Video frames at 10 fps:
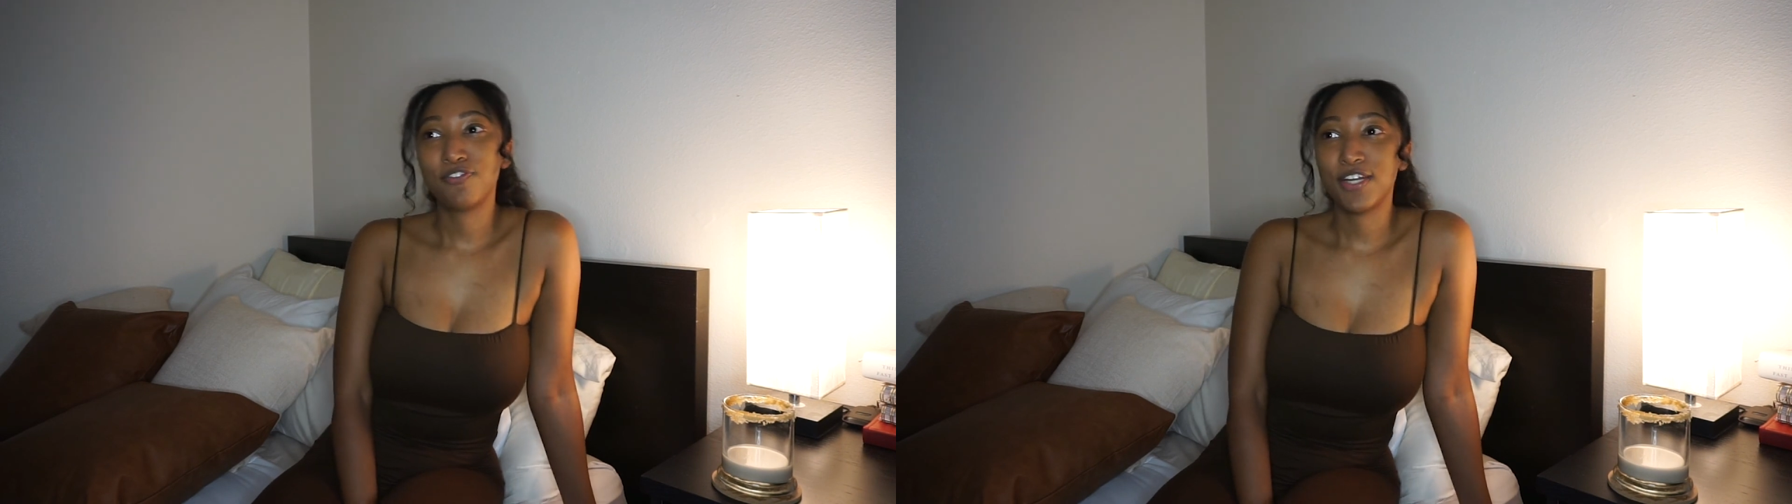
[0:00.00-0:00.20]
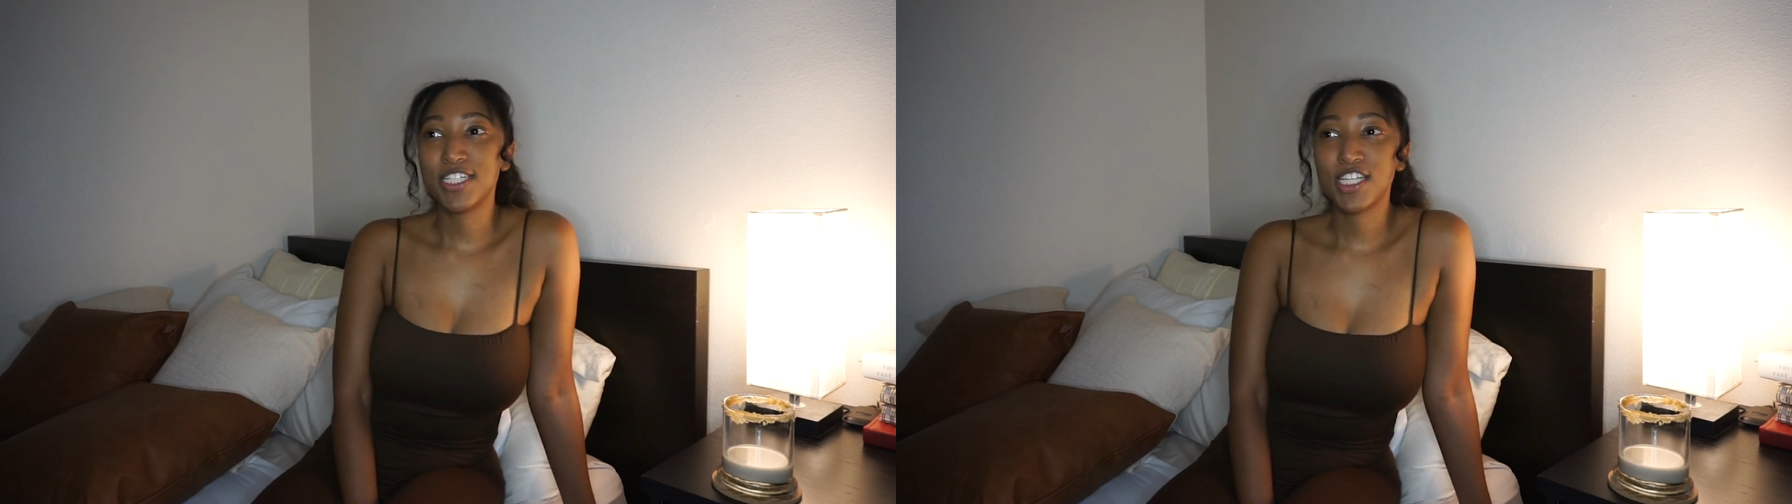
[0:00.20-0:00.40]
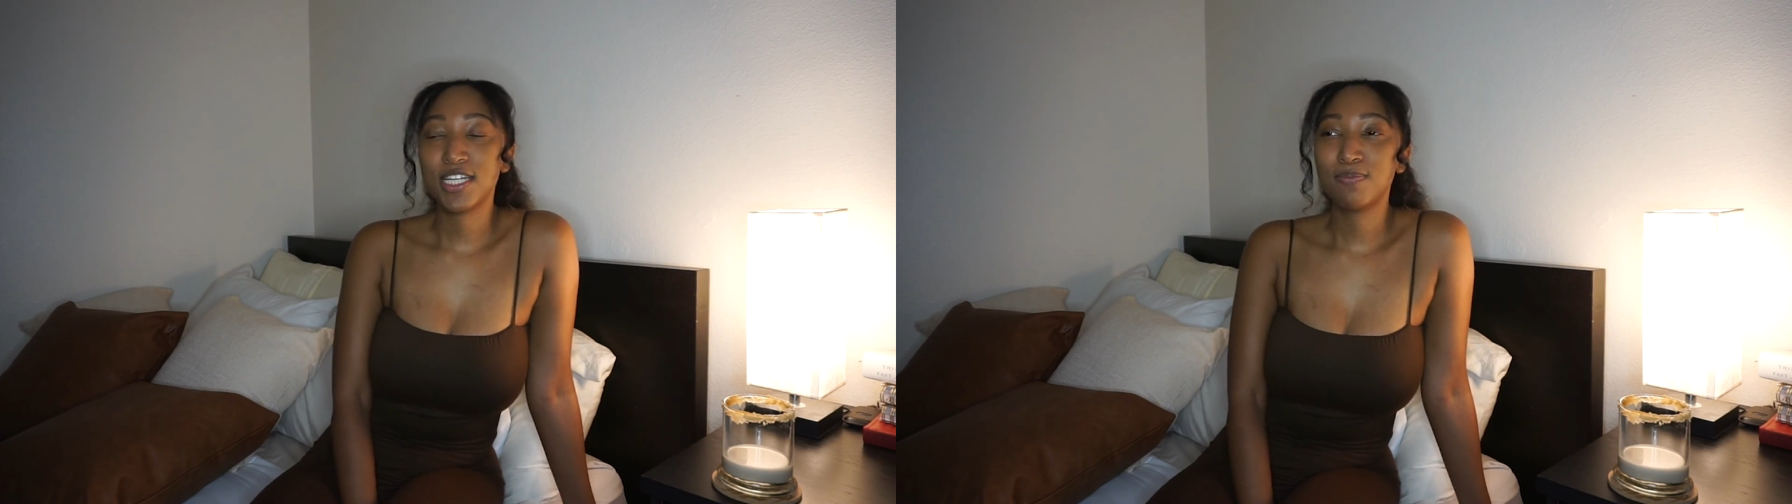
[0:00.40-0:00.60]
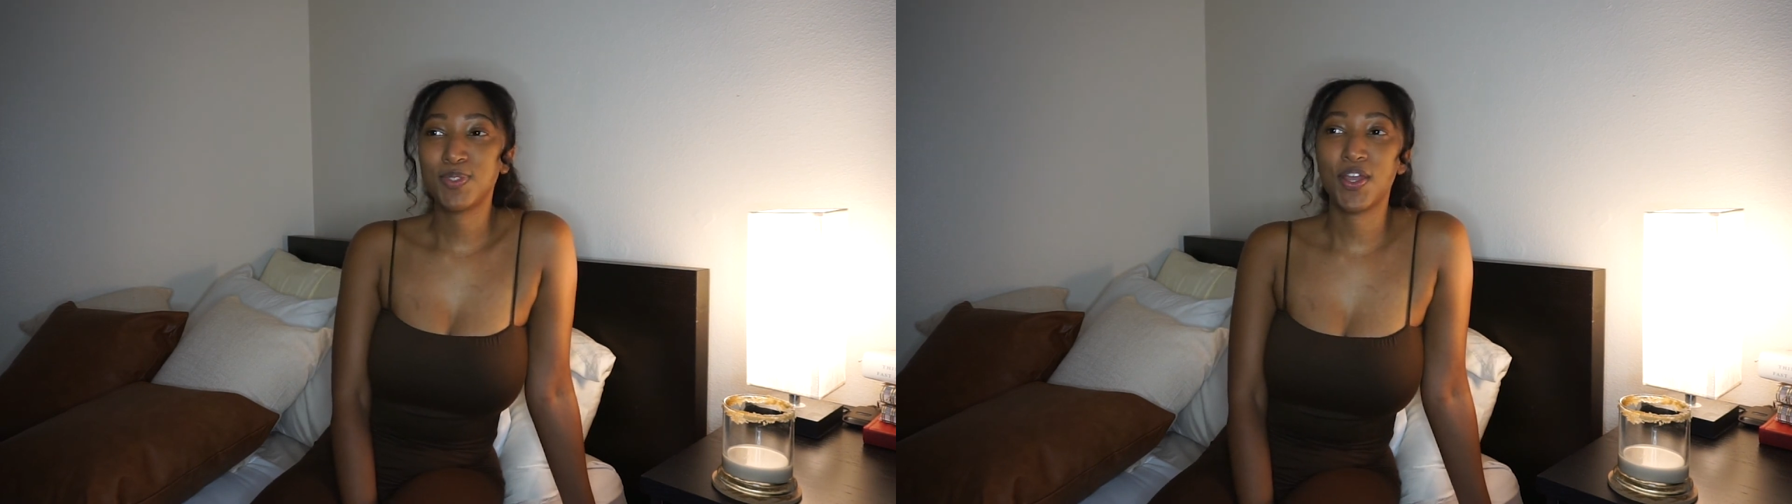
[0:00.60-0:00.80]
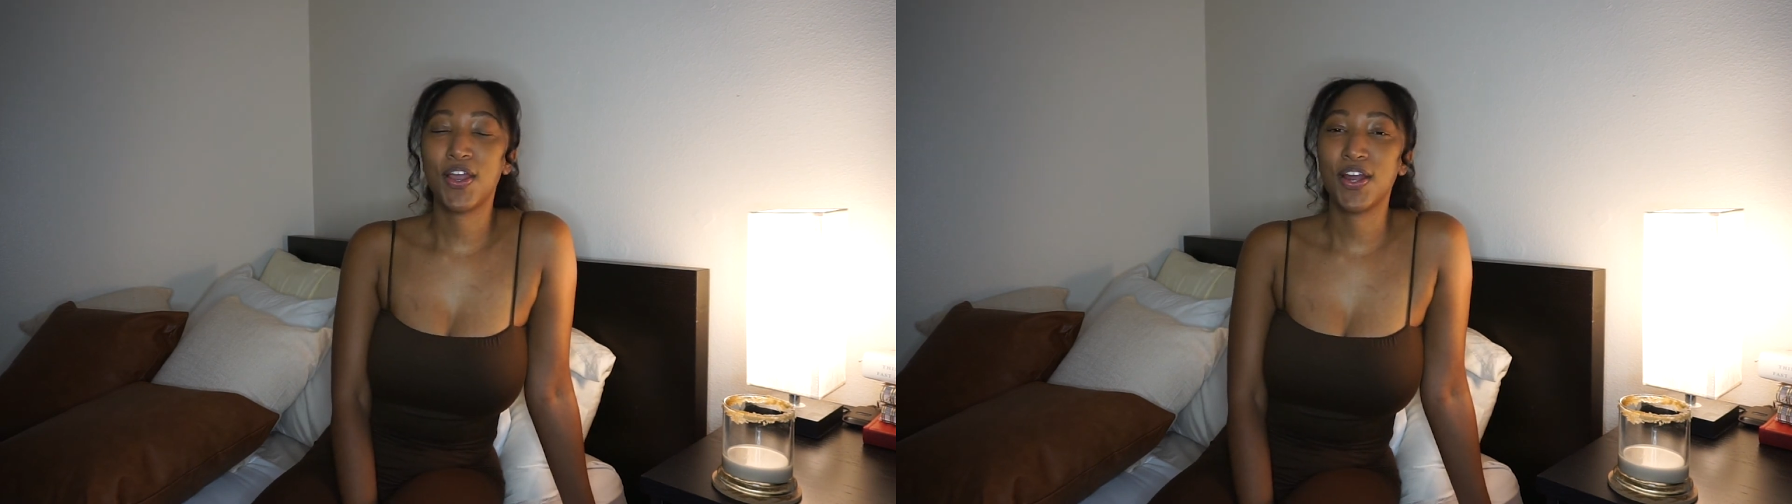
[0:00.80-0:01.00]
friendships
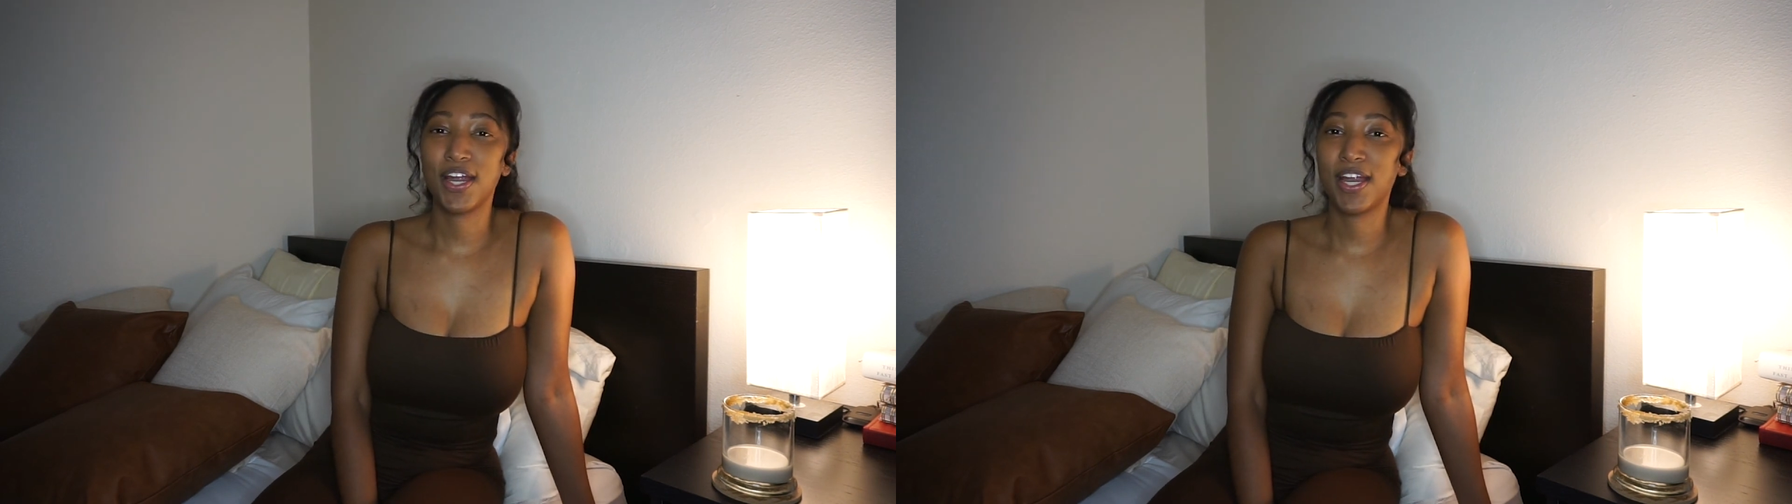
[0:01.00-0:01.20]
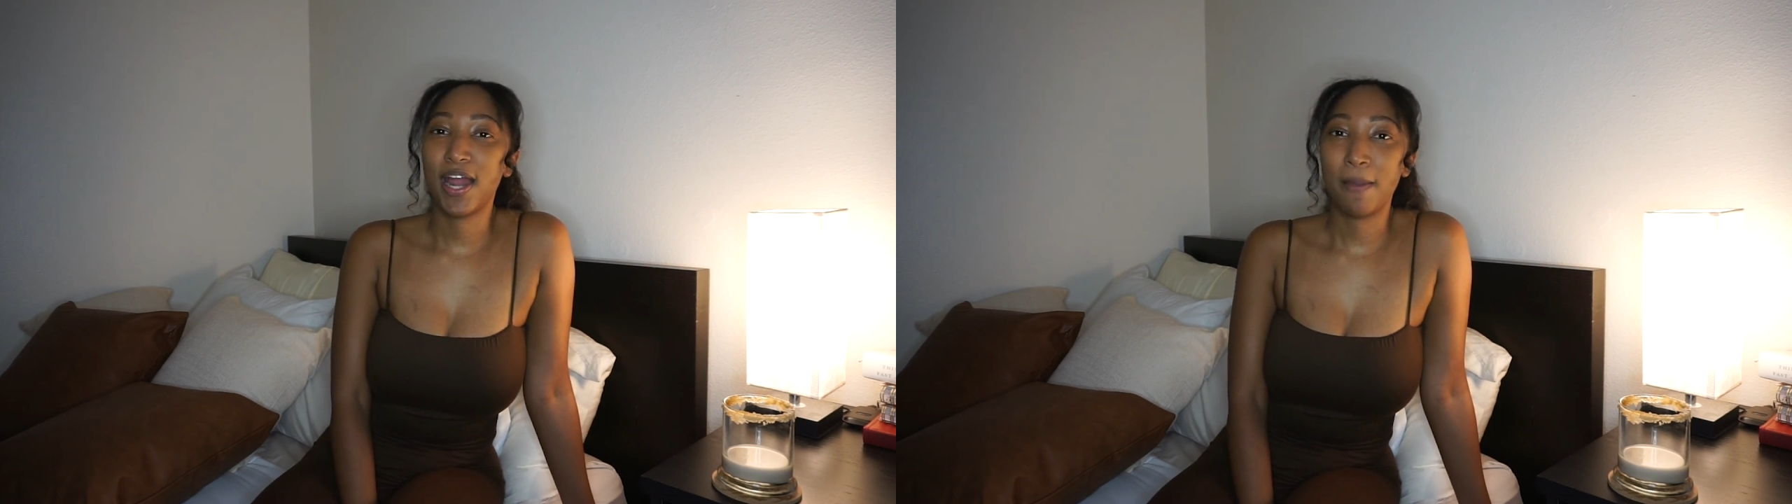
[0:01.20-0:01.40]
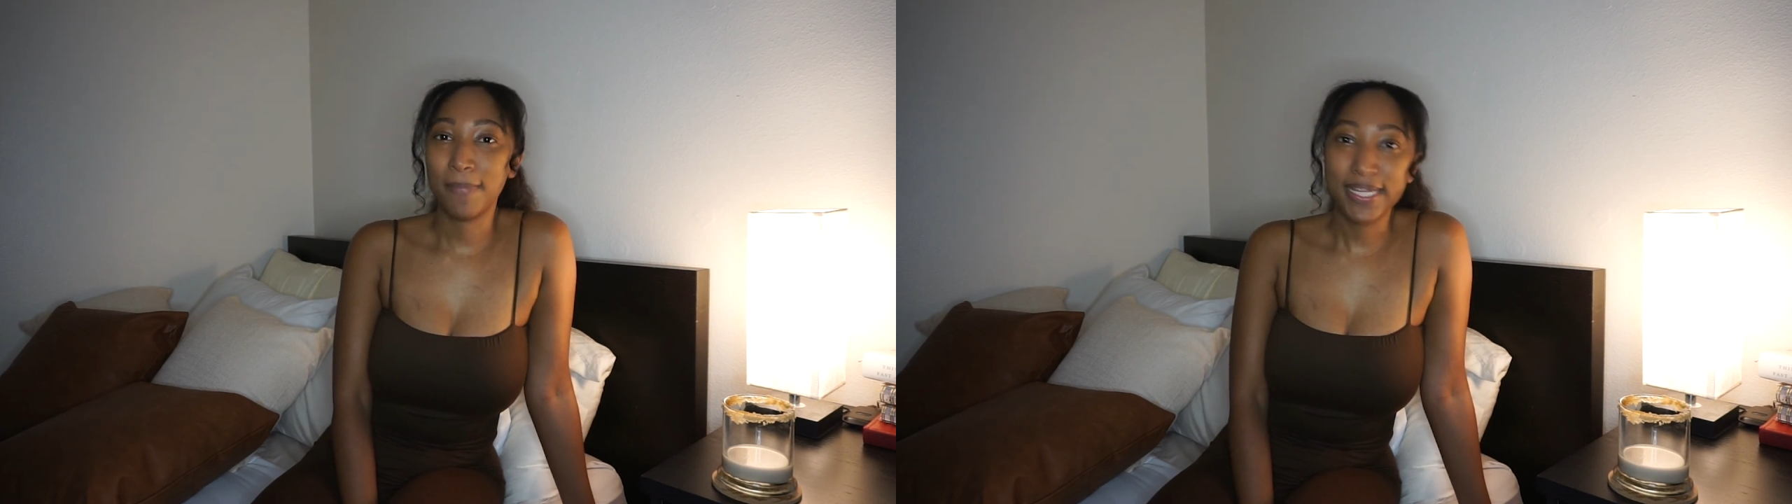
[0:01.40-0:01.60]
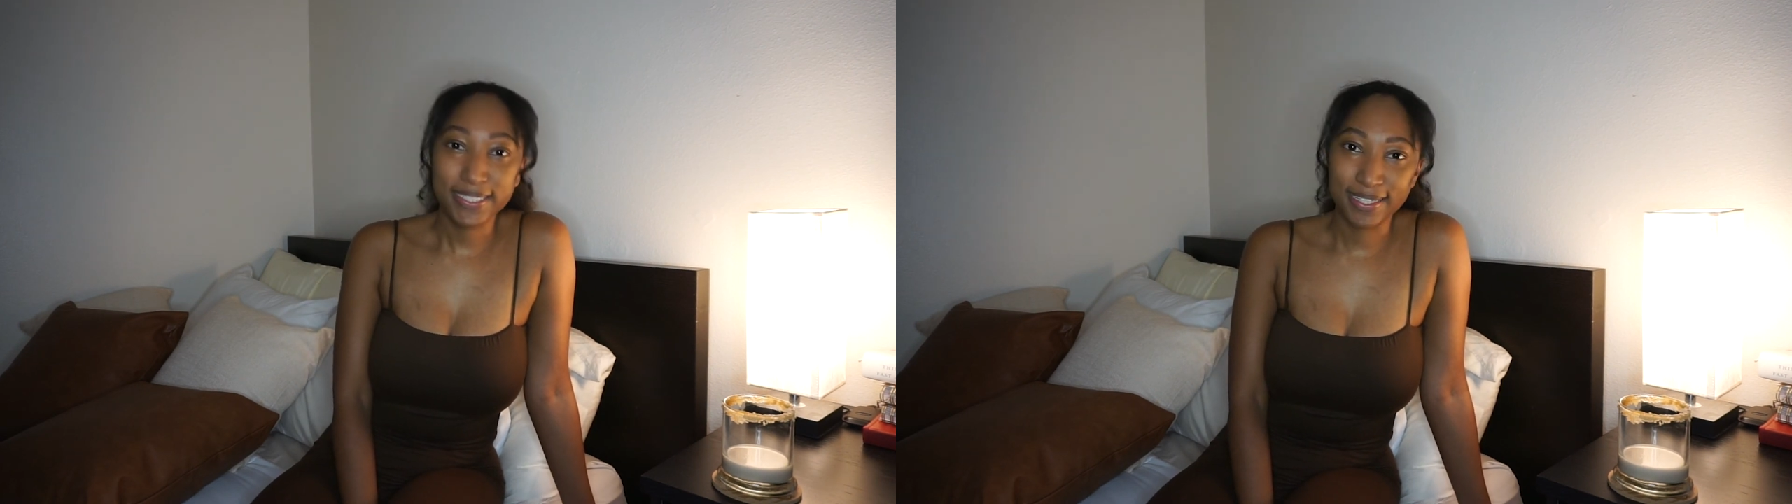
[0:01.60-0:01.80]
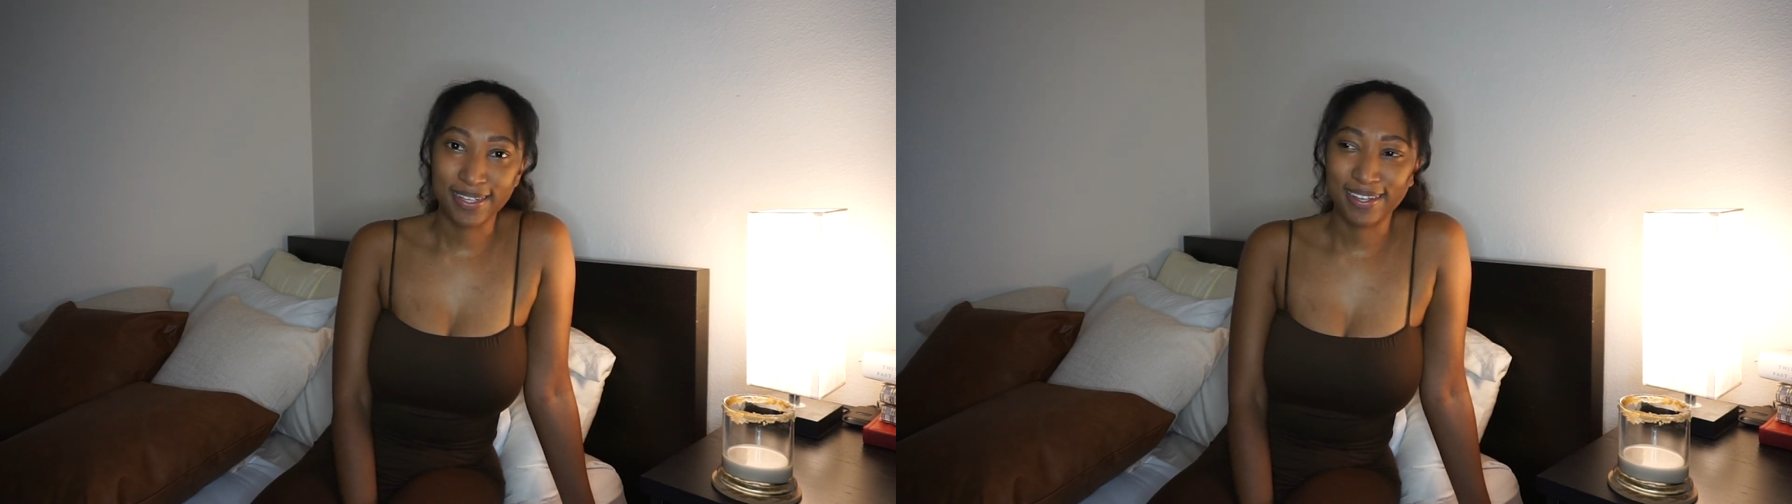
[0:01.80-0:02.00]
are
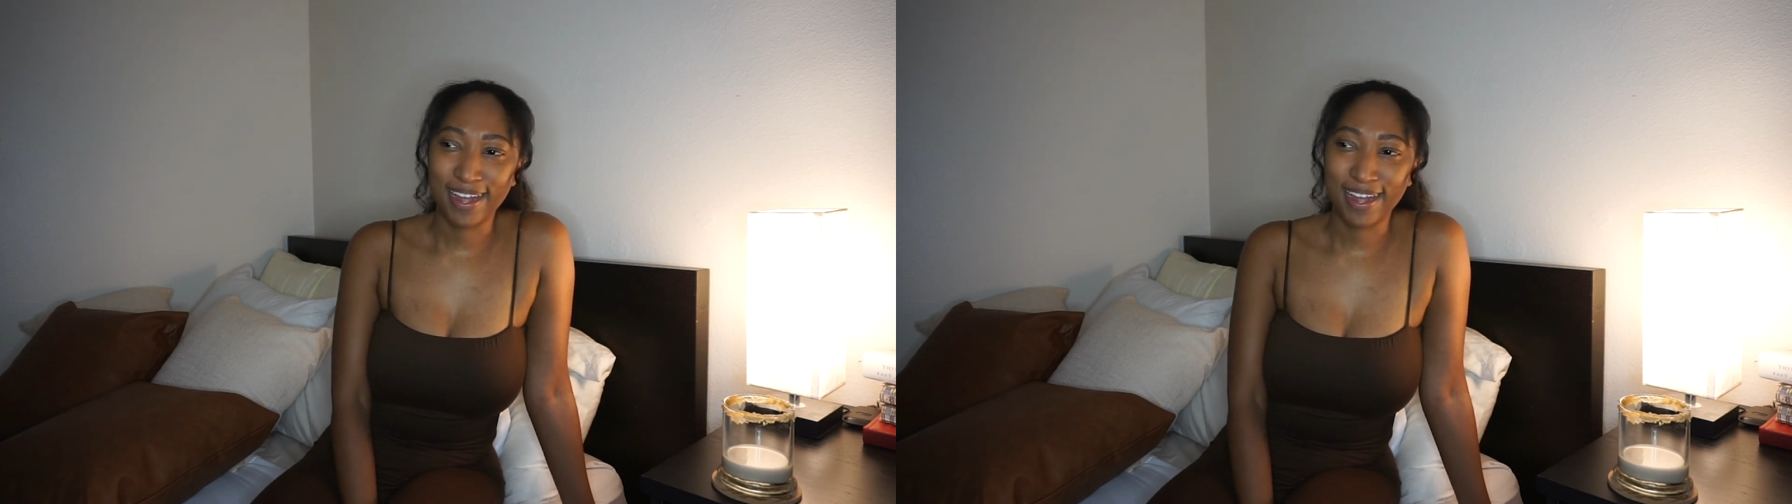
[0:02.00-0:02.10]
amazing.